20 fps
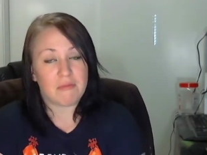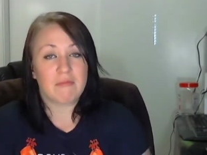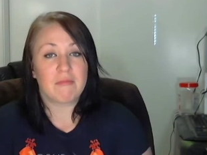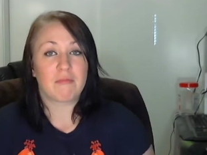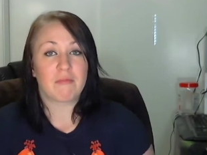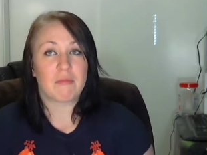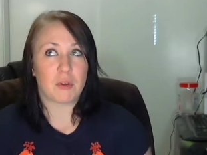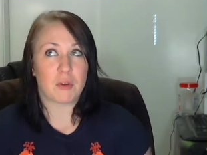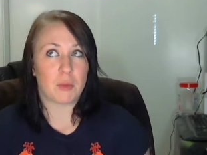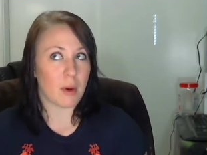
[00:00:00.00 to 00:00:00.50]

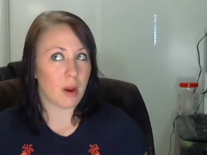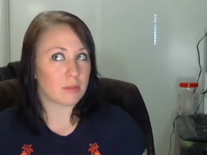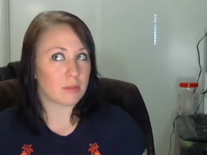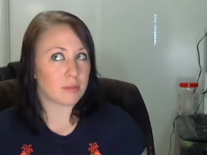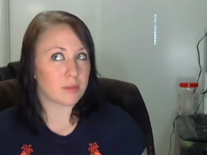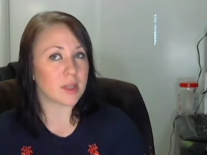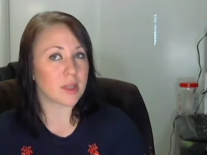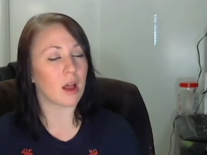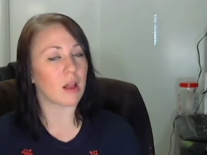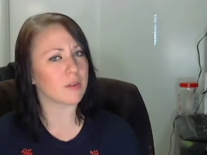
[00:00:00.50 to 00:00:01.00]
For
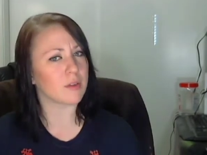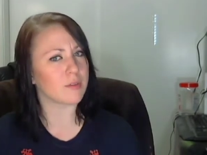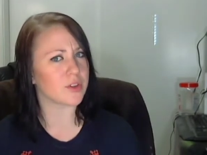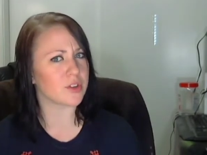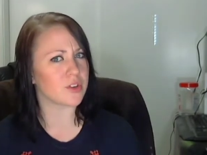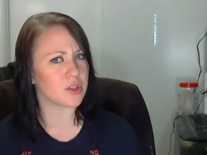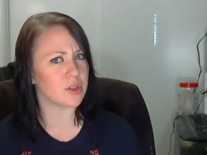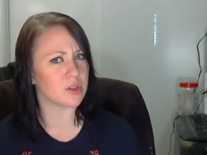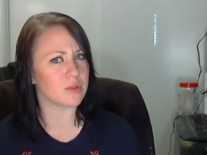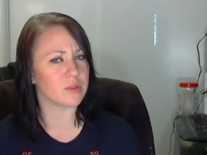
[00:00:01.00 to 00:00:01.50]
probably all of
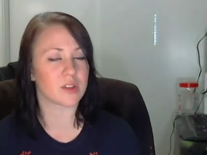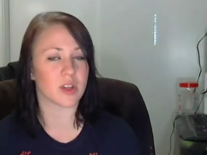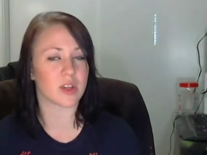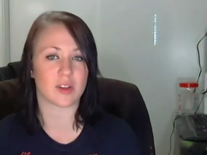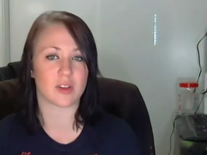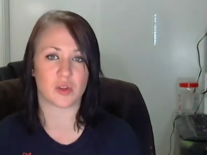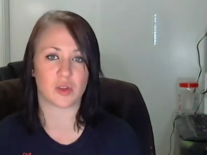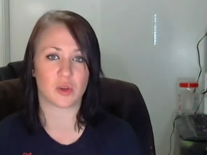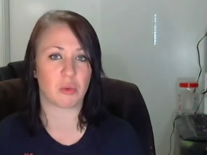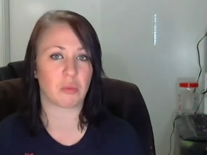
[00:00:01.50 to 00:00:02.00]
your tunes, I
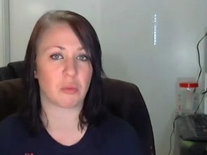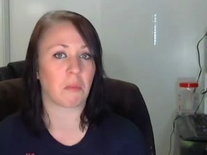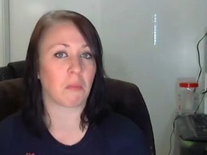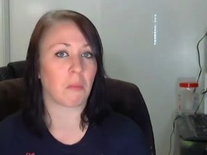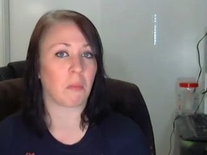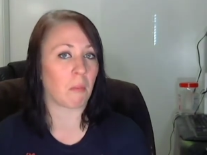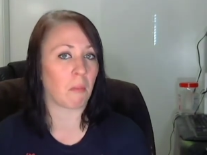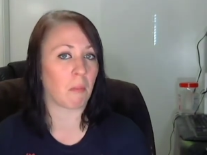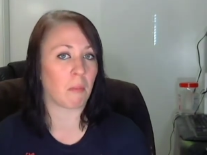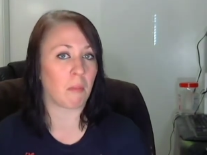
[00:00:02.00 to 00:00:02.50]
assume.
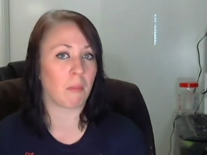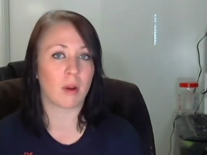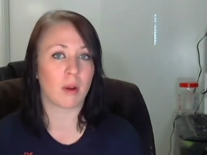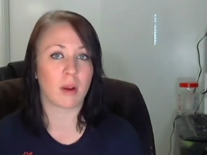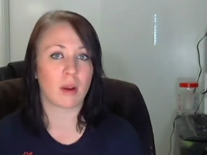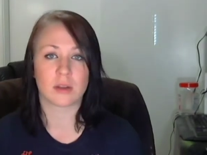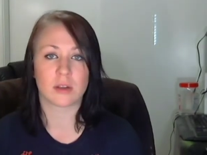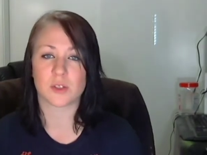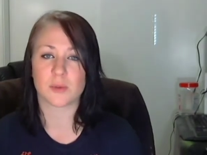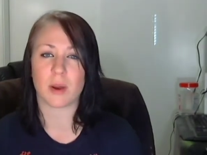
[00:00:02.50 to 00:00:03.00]

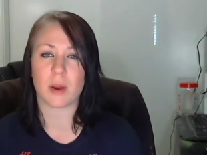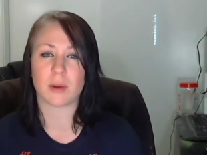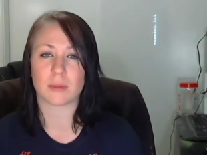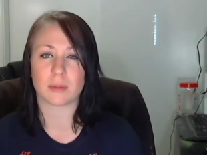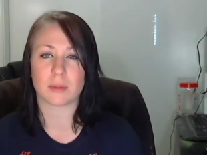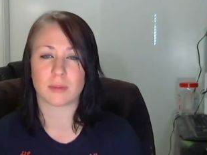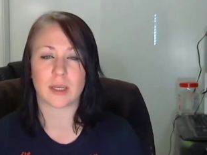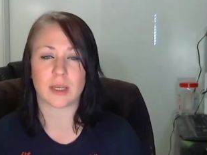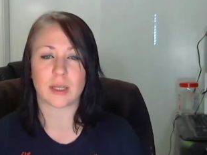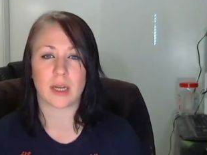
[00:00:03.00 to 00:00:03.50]
It's
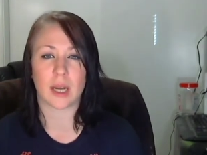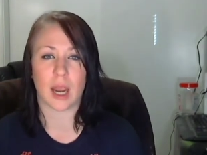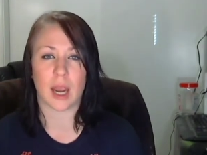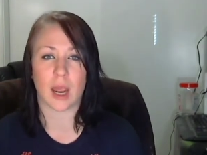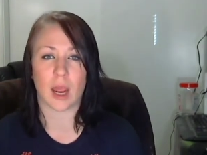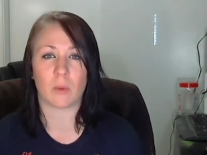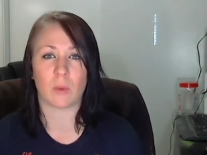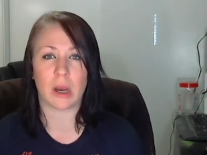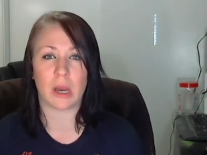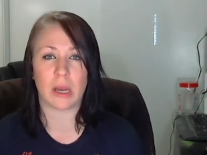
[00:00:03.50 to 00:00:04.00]
probably an
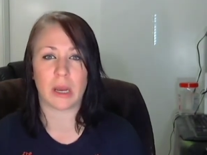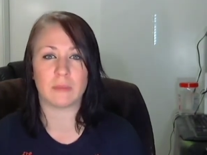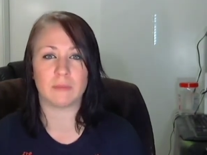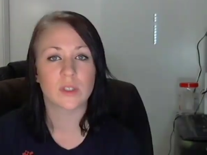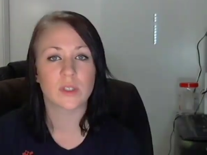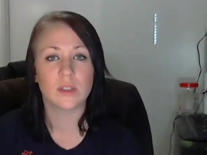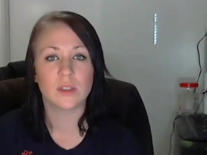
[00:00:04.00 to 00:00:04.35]
account-wide.